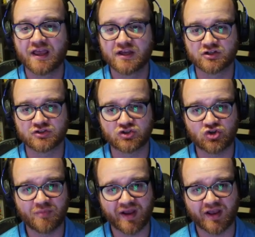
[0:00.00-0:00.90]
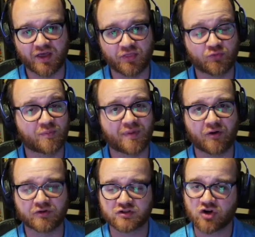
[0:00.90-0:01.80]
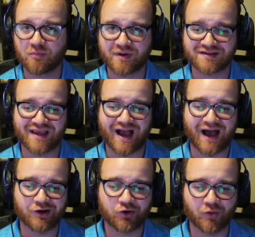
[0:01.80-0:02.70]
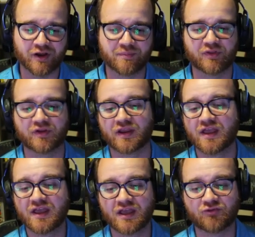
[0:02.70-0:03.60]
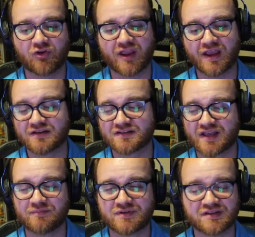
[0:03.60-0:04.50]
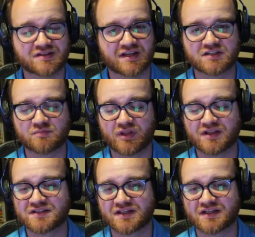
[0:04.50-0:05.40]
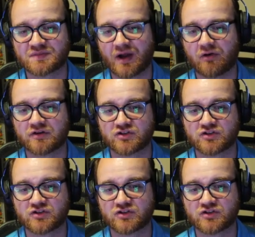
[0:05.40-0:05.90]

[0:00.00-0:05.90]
Just 2 mana and 3 power to start, but has the ongoing ability, if your hand is empty, this gets +6 power.